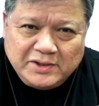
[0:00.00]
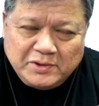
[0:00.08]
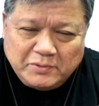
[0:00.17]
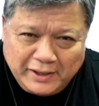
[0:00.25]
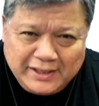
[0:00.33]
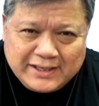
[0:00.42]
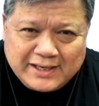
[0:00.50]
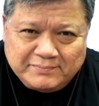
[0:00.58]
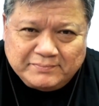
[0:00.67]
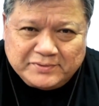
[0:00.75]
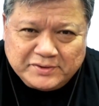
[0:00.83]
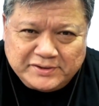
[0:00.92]

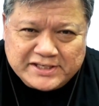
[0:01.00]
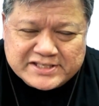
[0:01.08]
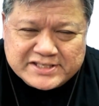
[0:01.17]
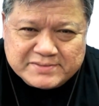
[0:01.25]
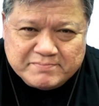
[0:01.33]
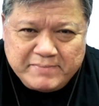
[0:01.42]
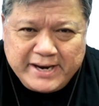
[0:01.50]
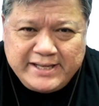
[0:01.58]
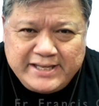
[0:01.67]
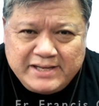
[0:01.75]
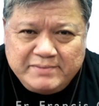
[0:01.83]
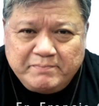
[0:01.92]
Welcome to this
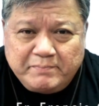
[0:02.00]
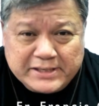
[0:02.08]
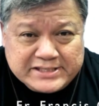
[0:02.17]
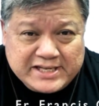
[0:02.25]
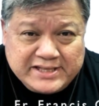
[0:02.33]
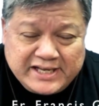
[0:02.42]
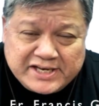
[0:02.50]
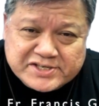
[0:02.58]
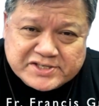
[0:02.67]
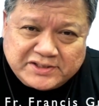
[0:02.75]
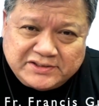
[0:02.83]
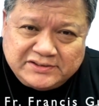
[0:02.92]
maiden
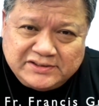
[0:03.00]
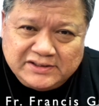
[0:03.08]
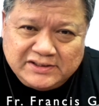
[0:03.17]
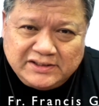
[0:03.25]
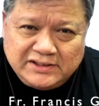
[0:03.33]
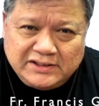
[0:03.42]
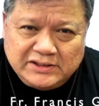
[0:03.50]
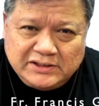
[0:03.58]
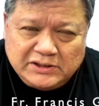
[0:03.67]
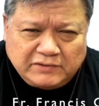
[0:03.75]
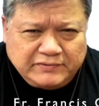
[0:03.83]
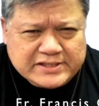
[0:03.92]
presentation
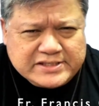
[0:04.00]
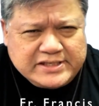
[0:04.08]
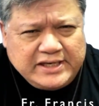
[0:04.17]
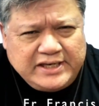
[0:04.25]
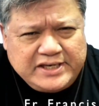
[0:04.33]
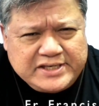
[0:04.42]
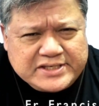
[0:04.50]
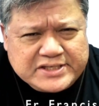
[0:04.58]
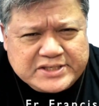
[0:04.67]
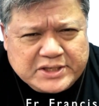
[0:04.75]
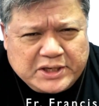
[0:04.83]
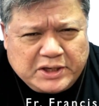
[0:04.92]
of a
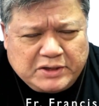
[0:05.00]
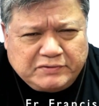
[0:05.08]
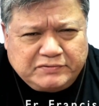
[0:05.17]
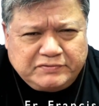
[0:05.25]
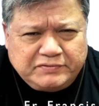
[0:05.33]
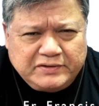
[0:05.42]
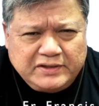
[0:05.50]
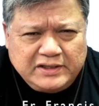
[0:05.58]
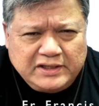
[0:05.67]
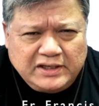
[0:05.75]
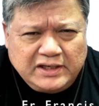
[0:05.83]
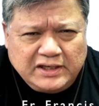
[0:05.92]
series of
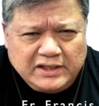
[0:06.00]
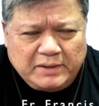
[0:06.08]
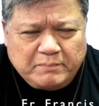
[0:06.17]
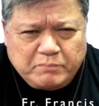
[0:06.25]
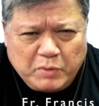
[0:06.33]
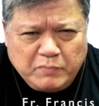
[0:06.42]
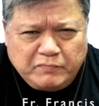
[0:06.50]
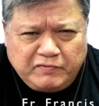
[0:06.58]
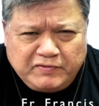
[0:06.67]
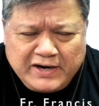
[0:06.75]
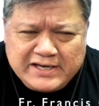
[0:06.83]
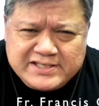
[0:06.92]
the
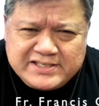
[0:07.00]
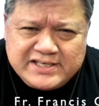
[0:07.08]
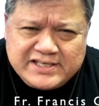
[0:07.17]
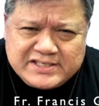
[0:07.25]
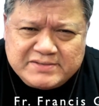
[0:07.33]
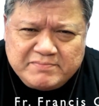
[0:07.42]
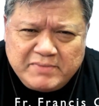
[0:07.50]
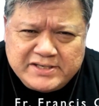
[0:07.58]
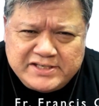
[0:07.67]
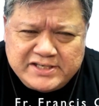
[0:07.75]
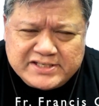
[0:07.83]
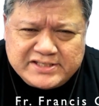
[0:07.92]
Pope Francis
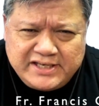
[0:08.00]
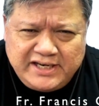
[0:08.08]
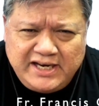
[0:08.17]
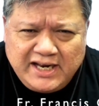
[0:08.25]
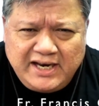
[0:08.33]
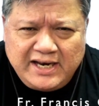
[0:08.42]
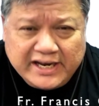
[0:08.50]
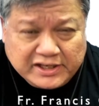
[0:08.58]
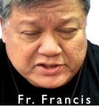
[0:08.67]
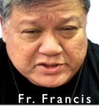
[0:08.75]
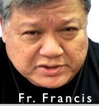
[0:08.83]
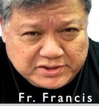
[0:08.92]
Magisterial
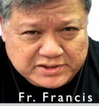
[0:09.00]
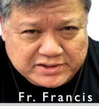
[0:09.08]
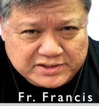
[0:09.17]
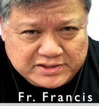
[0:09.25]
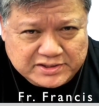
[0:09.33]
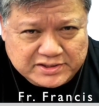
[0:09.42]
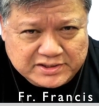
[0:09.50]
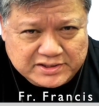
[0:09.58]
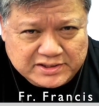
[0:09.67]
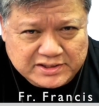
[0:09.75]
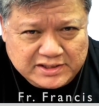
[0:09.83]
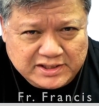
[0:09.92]
Lectures.
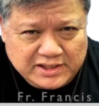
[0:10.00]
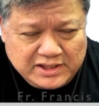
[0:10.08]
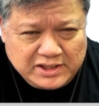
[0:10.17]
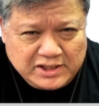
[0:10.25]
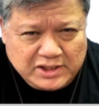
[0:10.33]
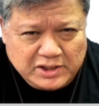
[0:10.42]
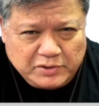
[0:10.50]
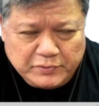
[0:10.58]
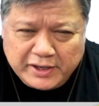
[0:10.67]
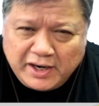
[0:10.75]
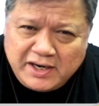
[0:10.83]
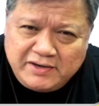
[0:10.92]

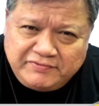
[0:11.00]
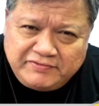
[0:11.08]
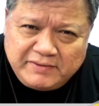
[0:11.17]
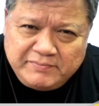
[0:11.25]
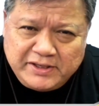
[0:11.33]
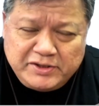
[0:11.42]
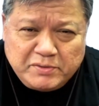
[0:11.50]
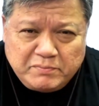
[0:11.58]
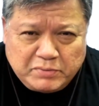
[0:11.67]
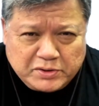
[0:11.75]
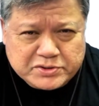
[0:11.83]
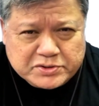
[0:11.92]
We are from the Don
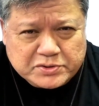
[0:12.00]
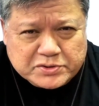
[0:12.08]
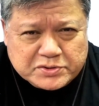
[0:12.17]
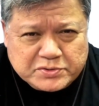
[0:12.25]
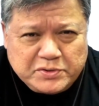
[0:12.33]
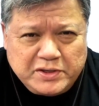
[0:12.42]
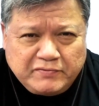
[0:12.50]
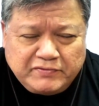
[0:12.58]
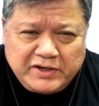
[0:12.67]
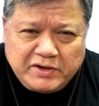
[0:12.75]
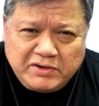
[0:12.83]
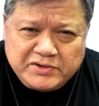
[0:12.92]
Bosco School of
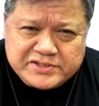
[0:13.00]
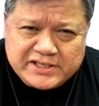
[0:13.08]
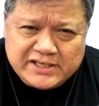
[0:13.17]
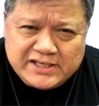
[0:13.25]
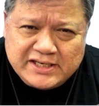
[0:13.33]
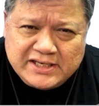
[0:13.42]
Theology,